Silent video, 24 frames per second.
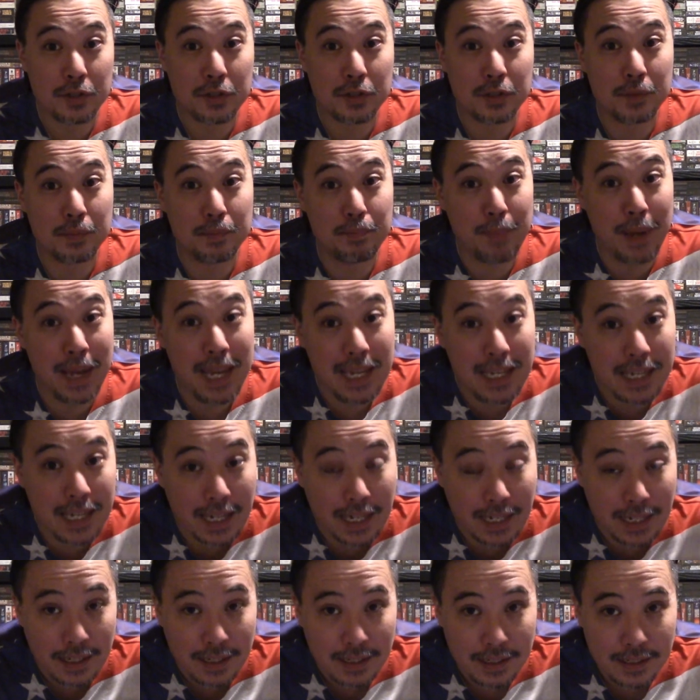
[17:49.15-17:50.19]

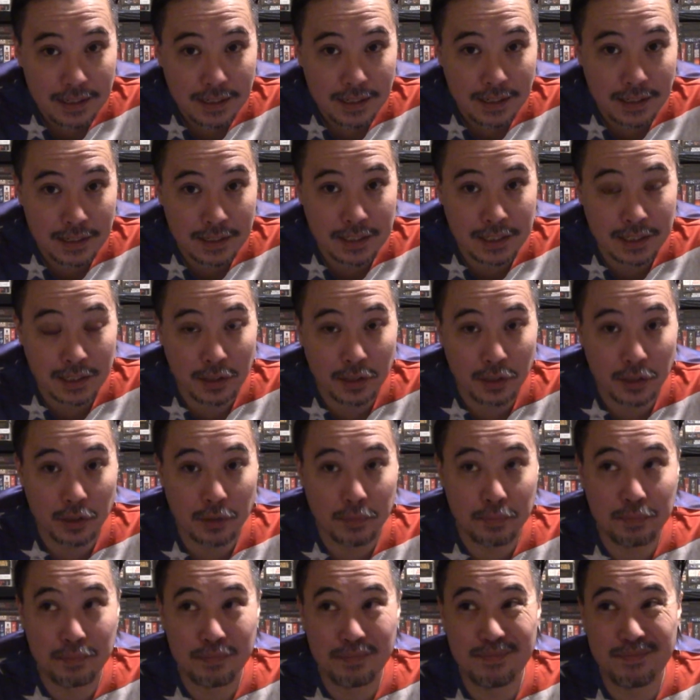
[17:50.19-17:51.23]
speaking until